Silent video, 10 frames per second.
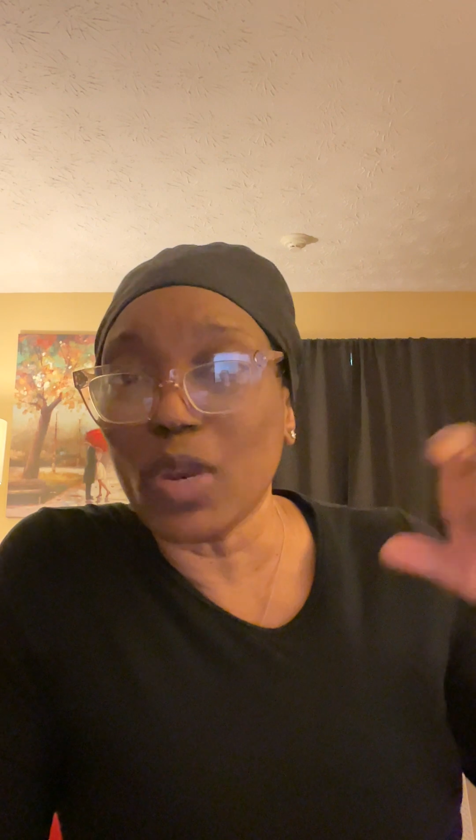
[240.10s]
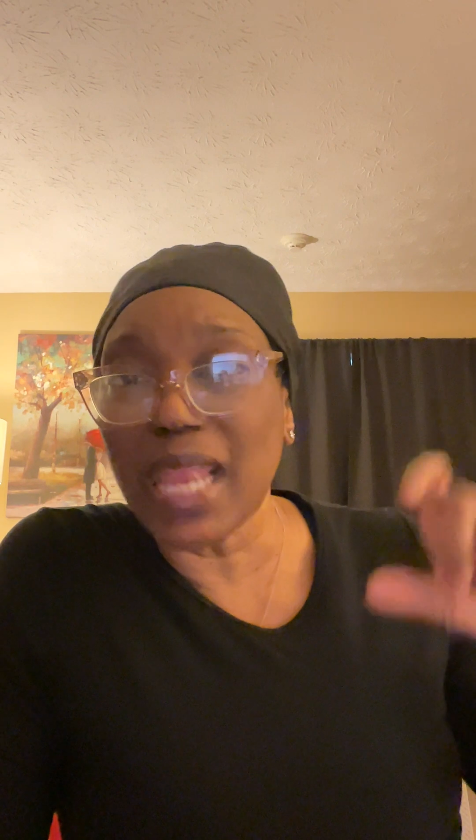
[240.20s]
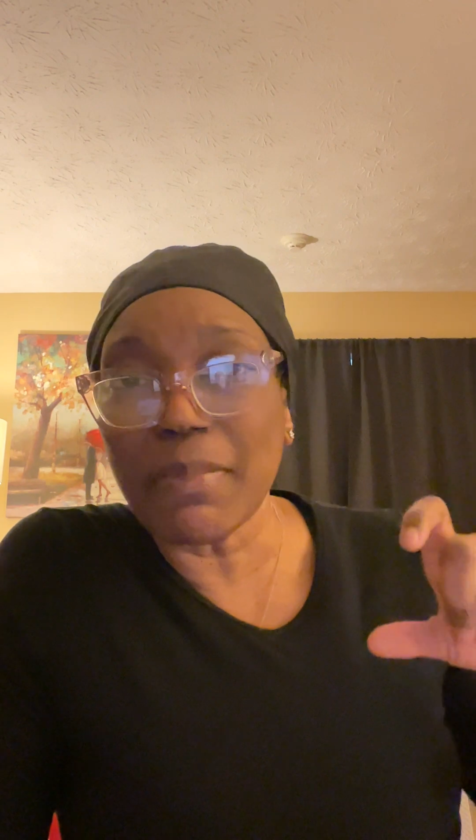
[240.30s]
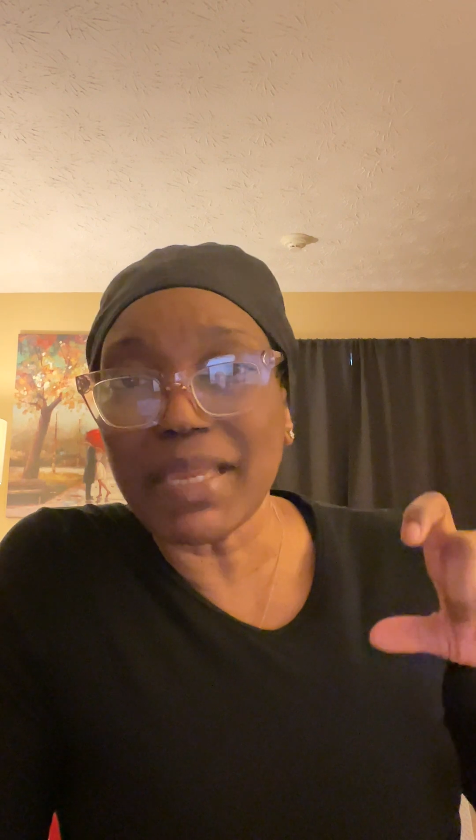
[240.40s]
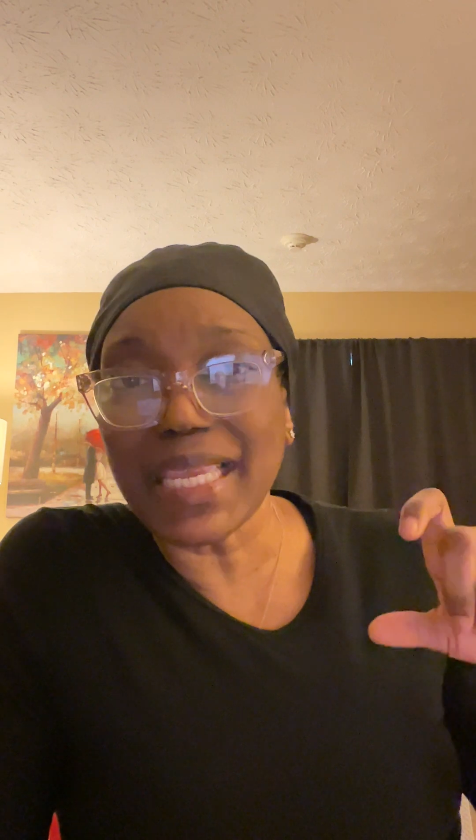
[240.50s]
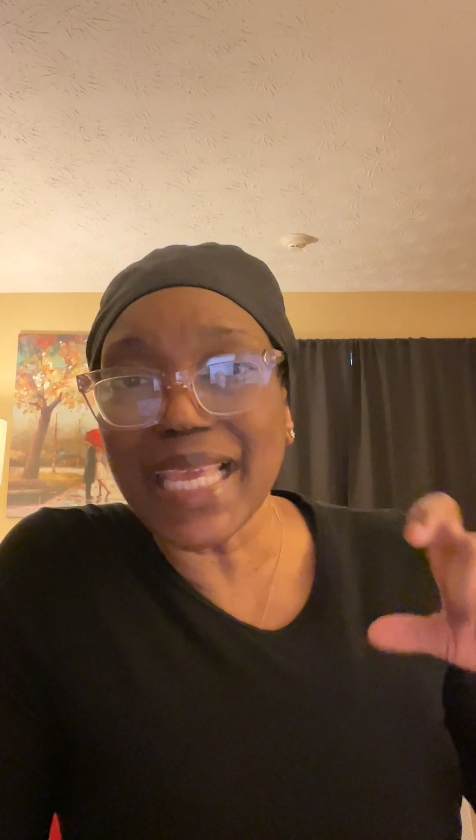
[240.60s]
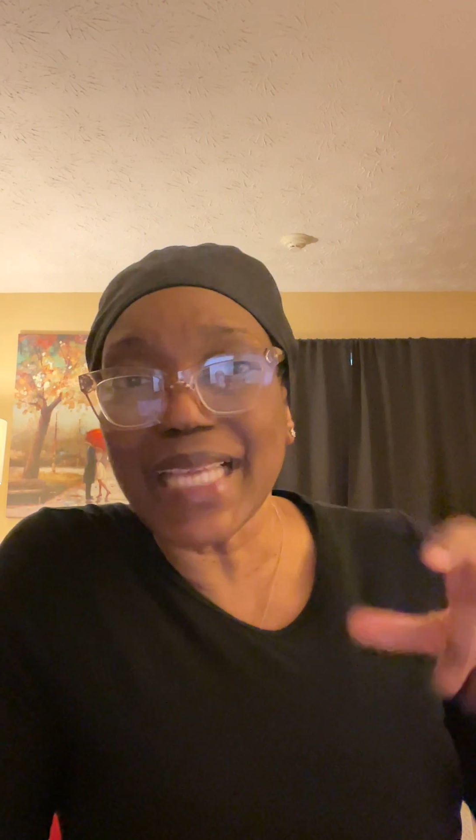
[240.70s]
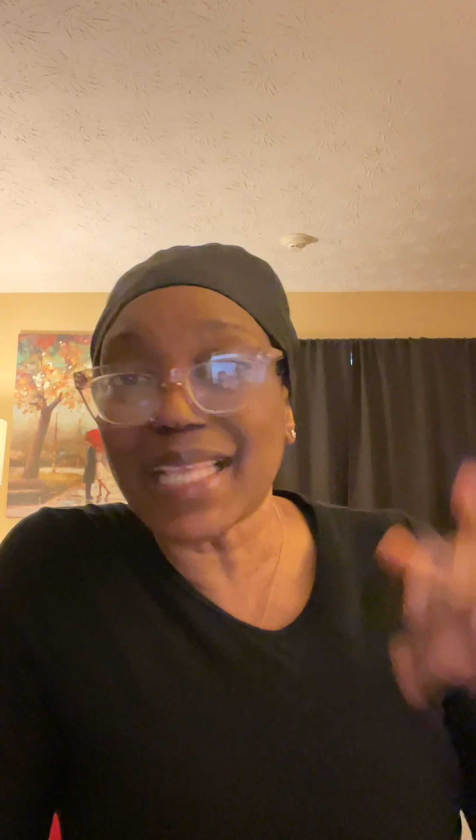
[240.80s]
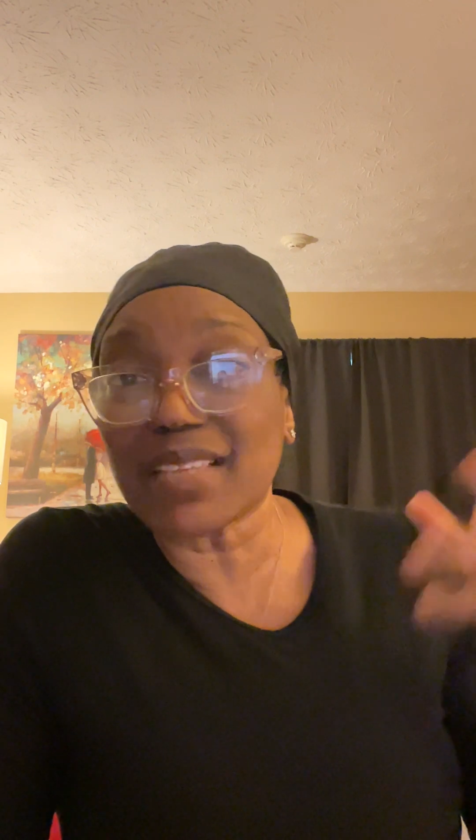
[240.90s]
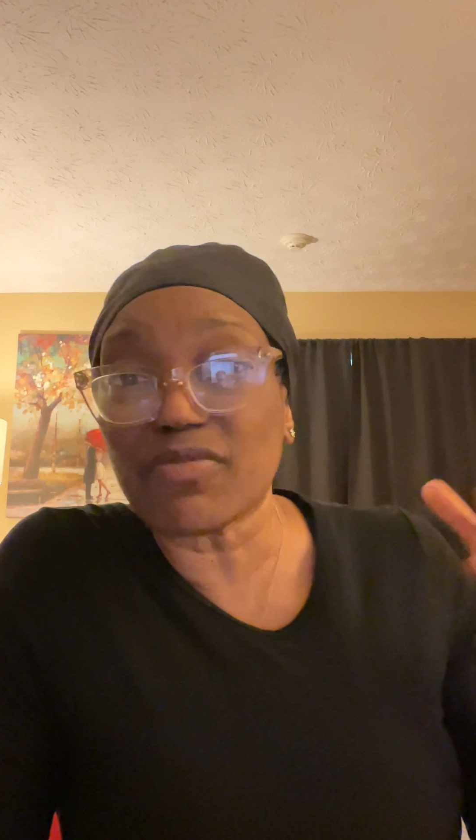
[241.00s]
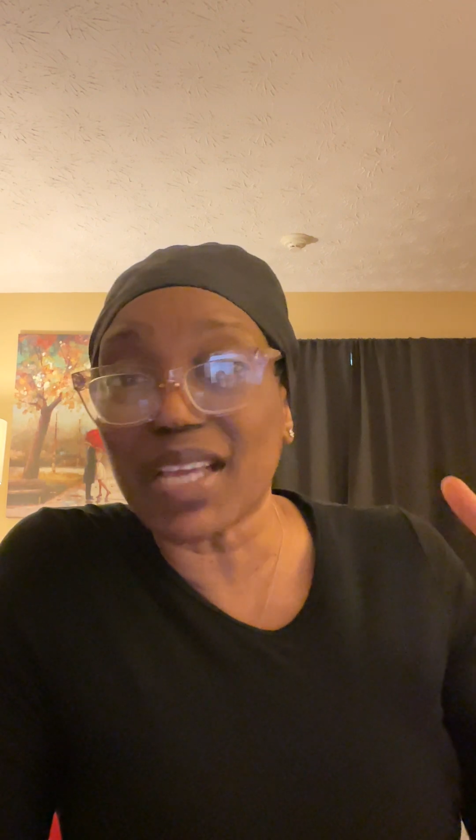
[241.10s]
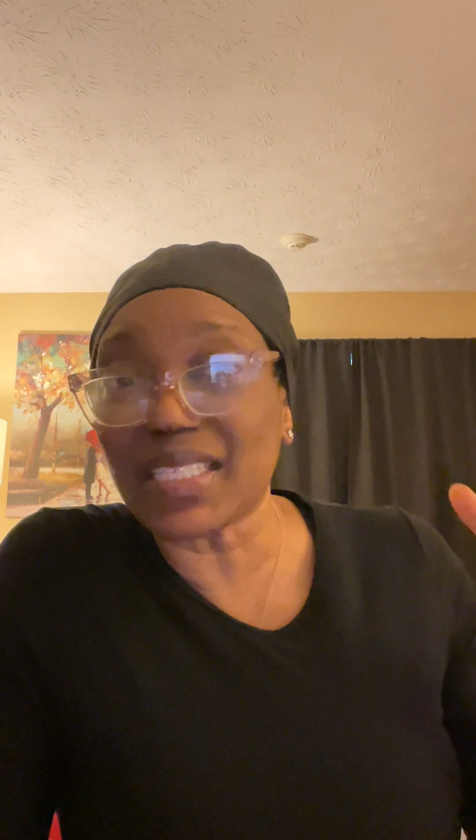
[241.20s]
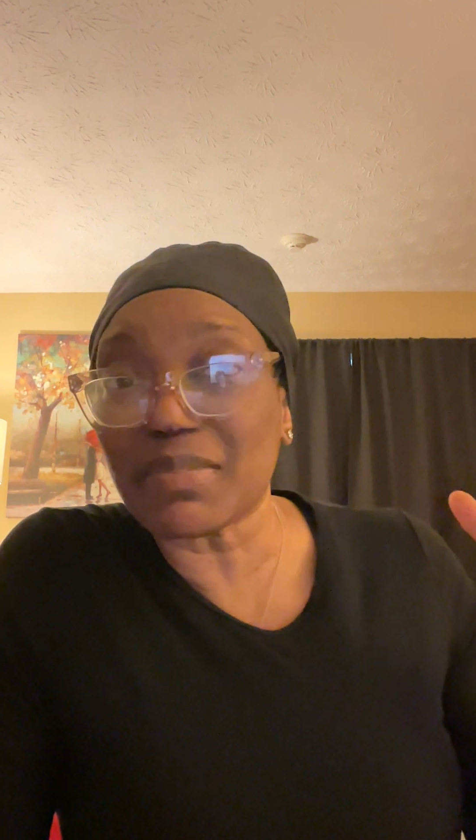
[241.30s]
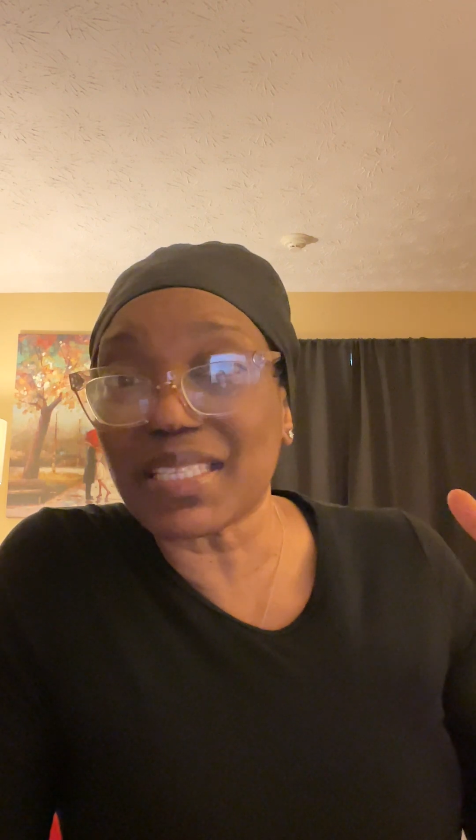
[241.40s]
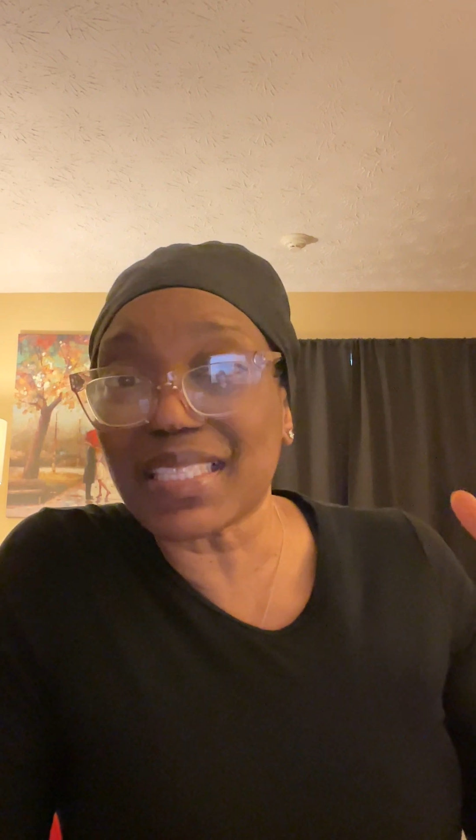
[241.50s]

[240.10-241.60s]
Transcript: lemon in it, that's vitamin